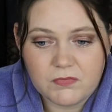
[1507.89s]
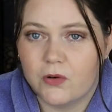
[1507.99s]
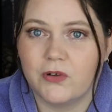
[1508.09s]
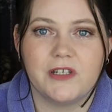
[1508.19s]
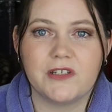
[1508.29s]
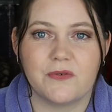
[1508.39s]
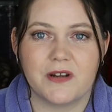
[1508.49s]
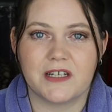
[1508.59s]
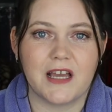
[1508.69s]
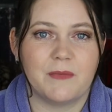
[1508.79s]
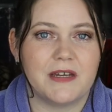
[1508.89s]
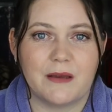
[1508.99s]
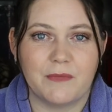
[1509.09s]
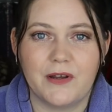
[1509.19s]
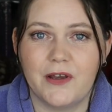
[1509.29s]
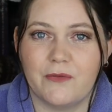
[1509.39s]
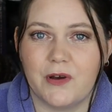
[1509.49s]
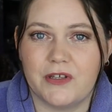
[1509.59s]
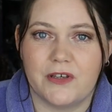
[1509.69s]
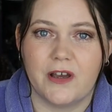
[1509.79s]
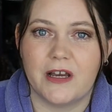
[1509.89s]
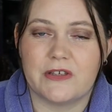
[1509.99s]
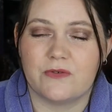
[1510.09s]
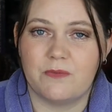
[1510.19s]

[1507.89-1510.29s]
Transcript: or you just want to tell me down below what you guys